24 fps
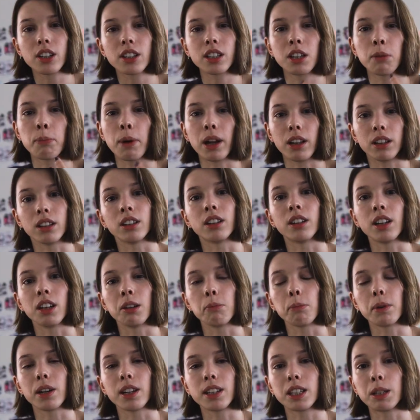just about
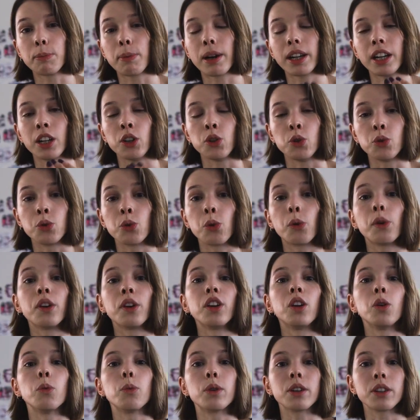learning, but it's about
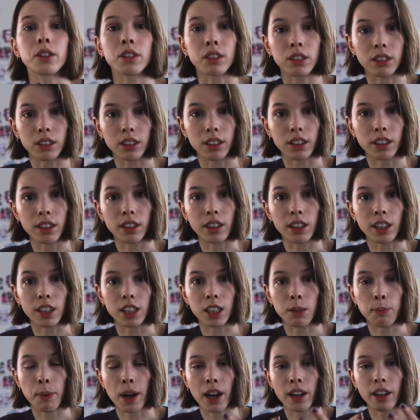enjoying what you're learning. It's
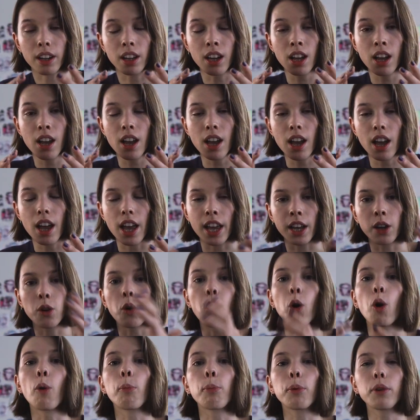about
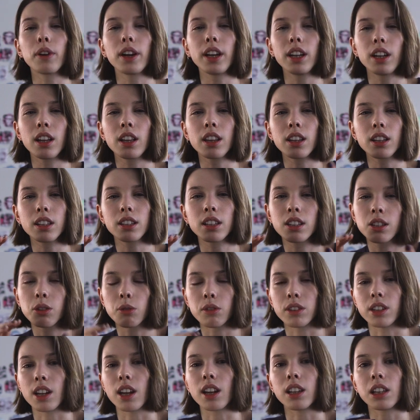incorporating this into
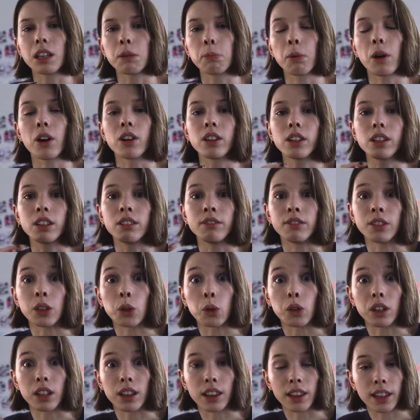a daily part of
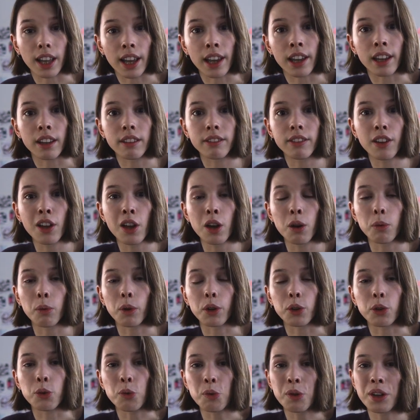your life, where
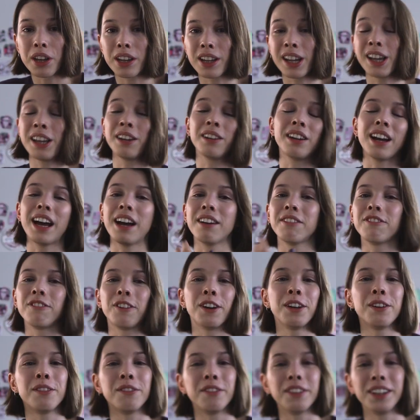you can have
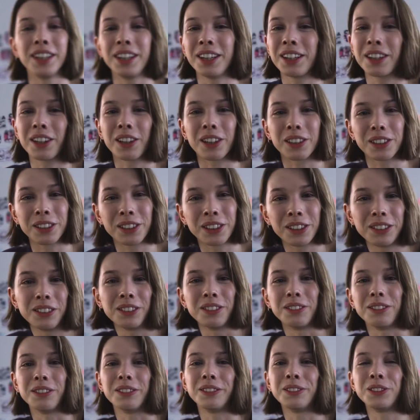fun reading
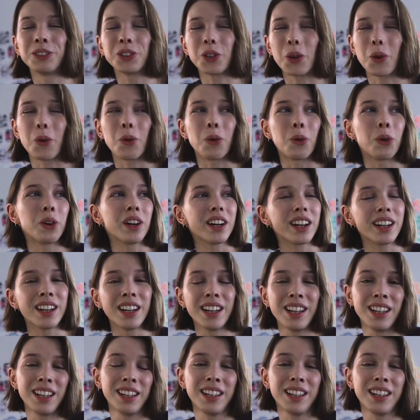cartoons or